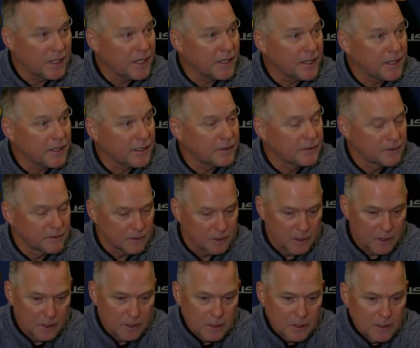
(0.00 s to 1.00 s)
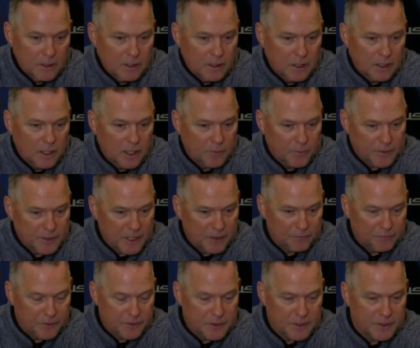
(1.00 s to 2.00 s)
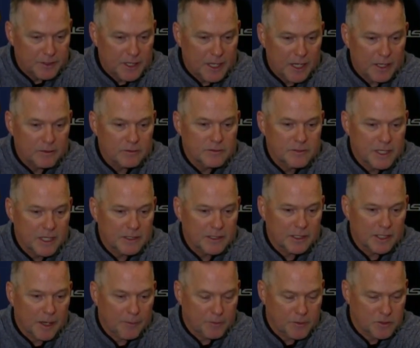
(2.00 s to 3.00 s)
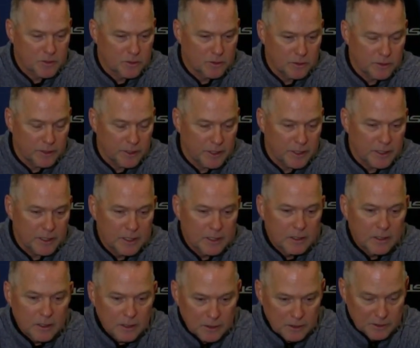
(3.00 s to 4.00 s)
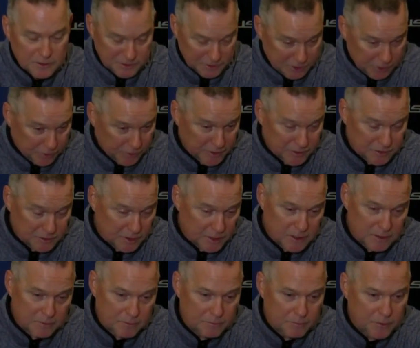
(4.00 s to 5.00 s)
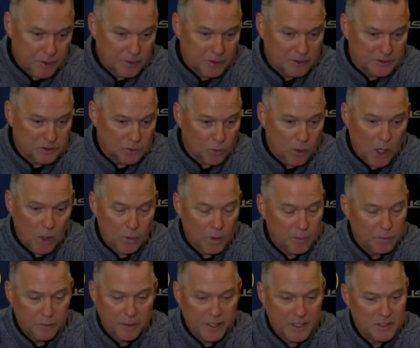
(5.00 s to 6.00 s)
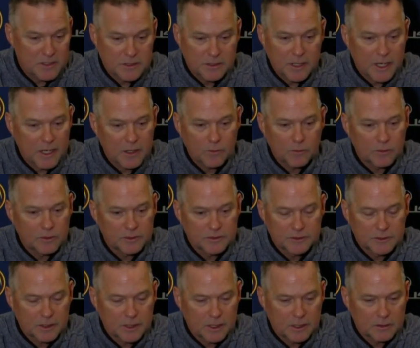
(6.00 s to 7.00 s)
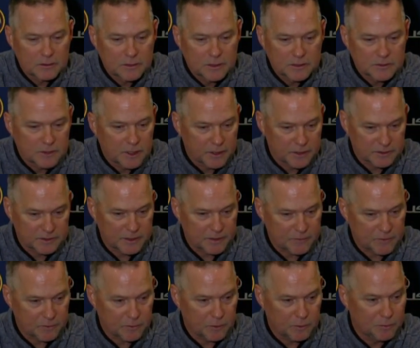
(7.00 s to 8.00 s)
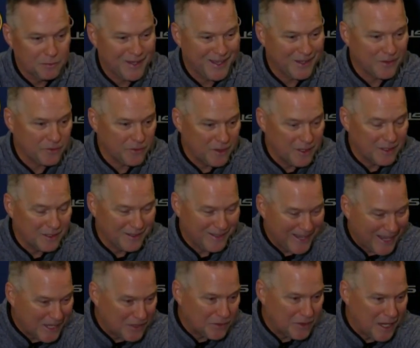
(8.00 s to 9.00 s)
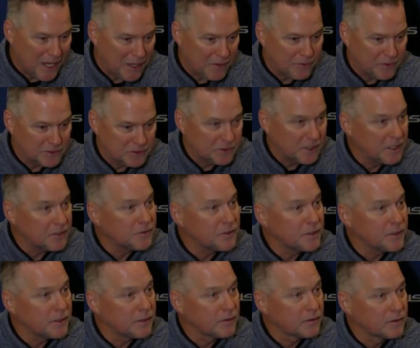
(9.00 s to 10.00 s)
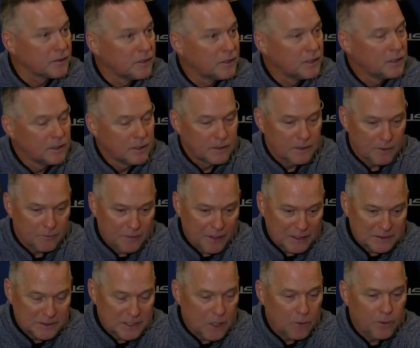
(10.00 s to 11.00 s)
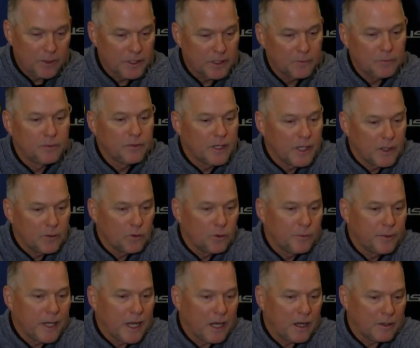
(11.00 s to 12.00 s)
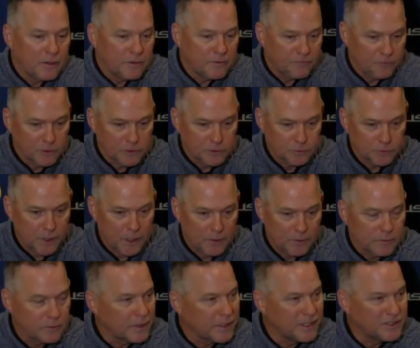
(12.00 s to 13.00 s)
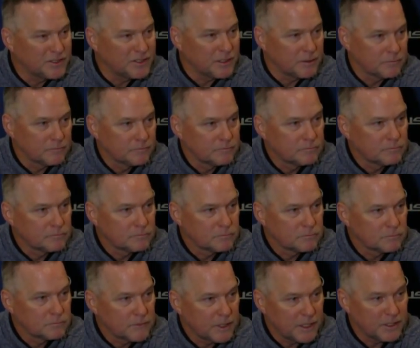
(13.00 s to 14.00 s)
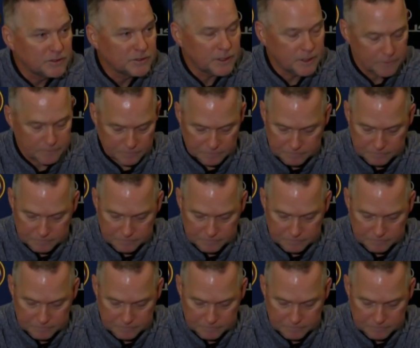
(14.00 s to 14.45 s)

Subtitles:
at hand. And we definitely did not take that opportunity seriously because the way we played tonight was it's unacceptable playing like that this late in the year. If that's how we're going to play, we'll be out in the first round. Easy. Easy.